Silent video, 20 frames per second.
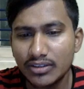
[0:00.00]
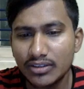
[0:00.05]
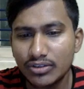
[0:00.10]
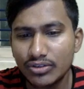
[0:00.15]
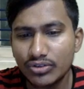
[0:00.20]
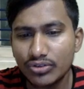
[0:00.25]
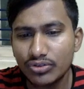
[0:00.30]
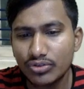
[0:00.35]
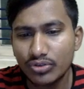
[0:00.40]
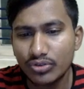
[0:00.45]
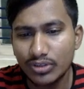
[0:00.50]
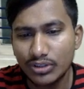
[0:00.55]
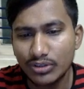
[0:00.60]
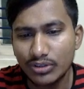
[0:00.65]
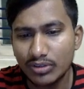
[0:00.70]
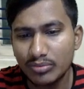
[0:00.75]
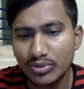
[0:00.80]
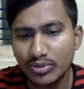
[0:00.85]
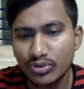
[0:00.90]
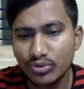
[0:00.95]
So it will
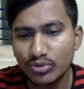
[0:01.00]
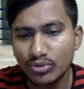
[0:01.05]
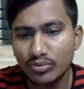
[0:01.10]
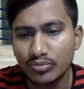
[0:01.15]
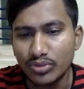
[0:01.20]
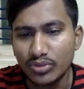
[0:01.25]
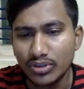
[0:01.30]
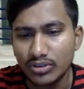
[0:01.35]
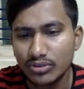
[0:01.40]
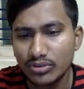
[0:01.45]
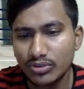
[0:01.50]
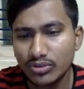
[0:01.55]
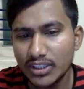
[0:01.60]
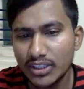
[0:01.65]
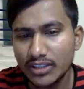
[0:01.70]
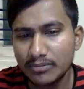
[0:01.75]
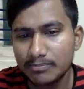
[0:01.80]
be homework. Okay?